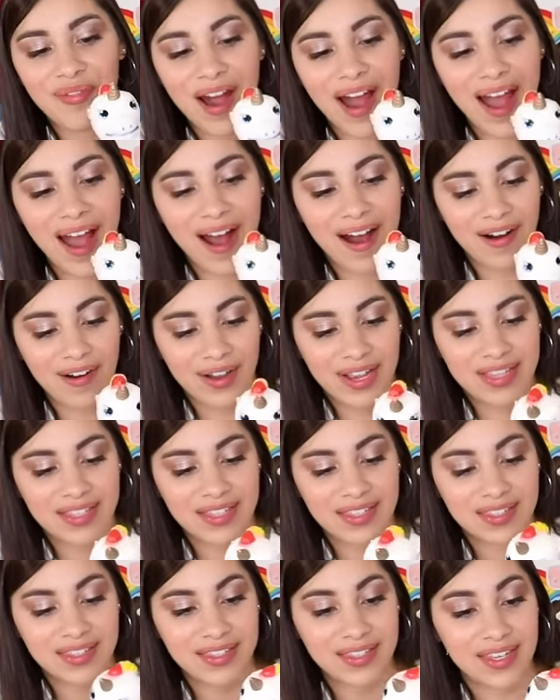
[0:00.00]
Wow, it's
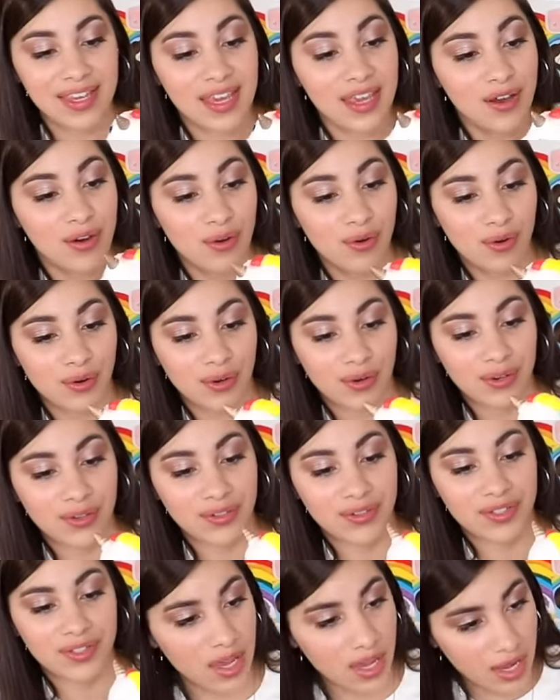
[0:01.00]
a
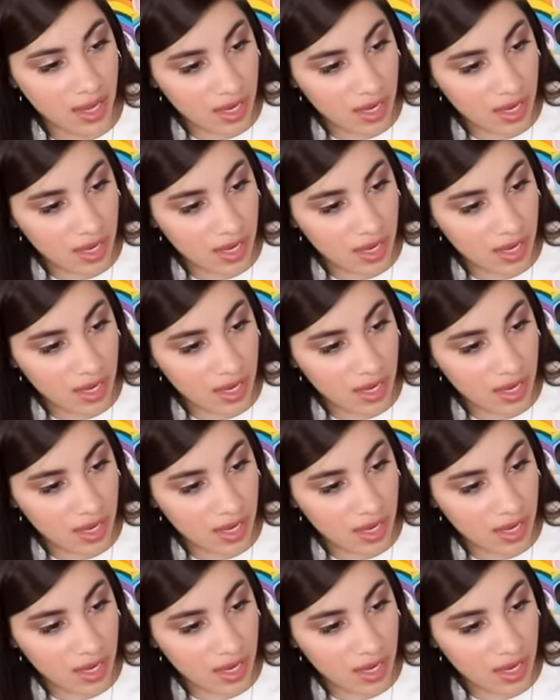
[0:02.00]
seahorse.